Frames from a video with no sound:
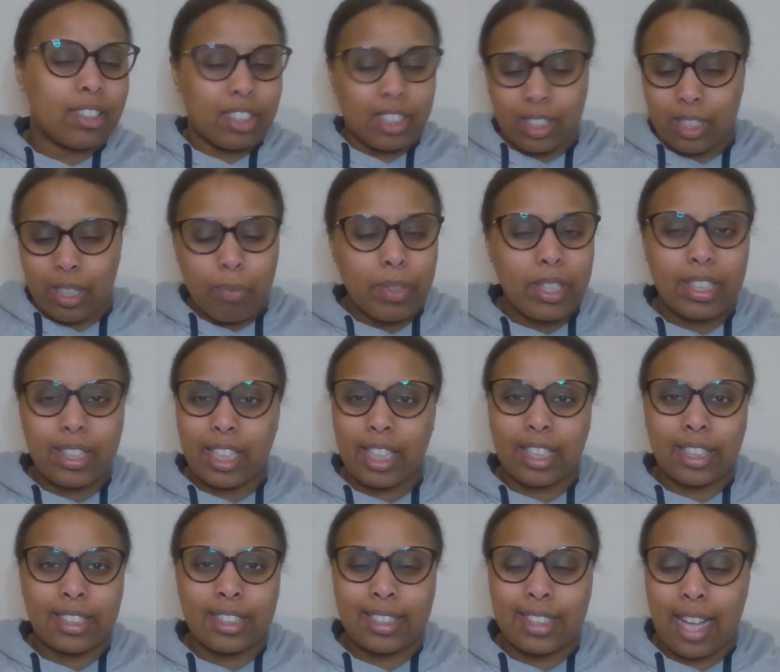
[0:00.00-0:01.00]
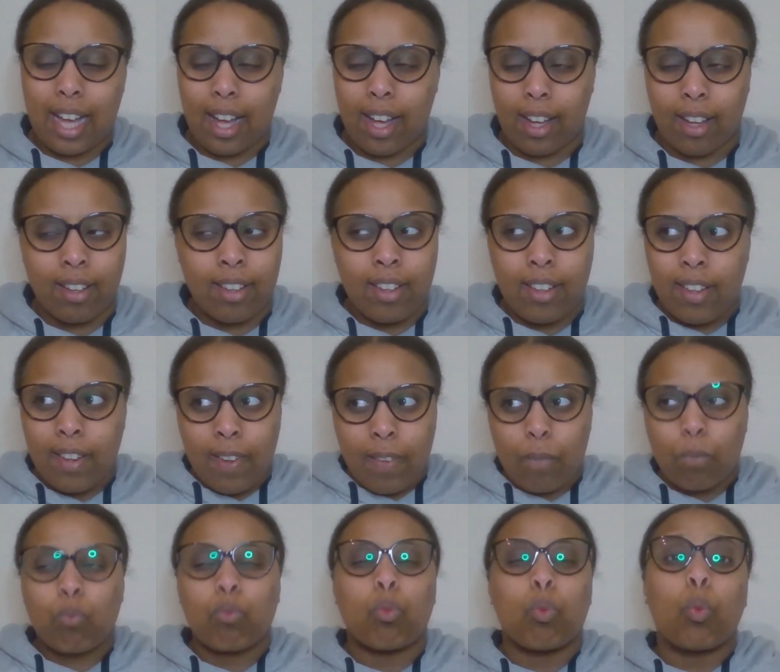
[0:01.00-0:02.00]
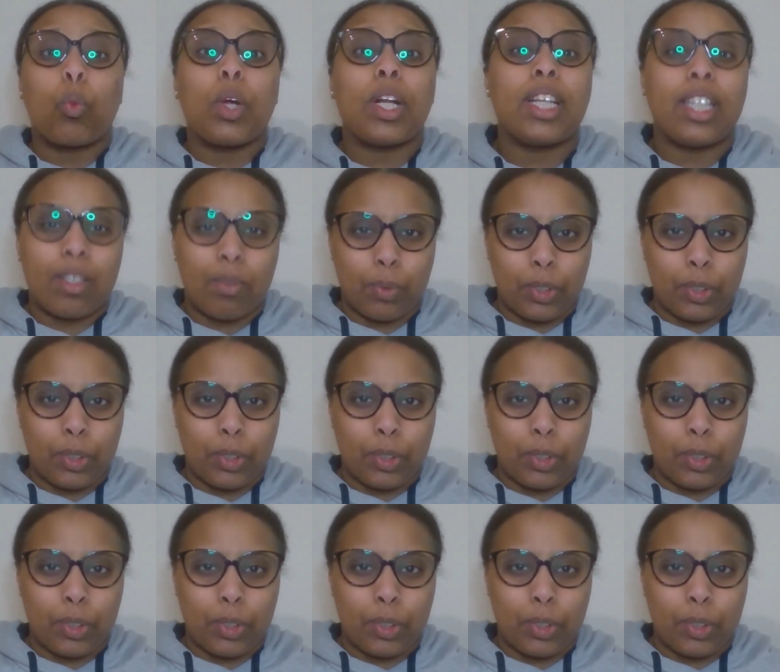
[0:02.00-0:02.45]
Similar things that William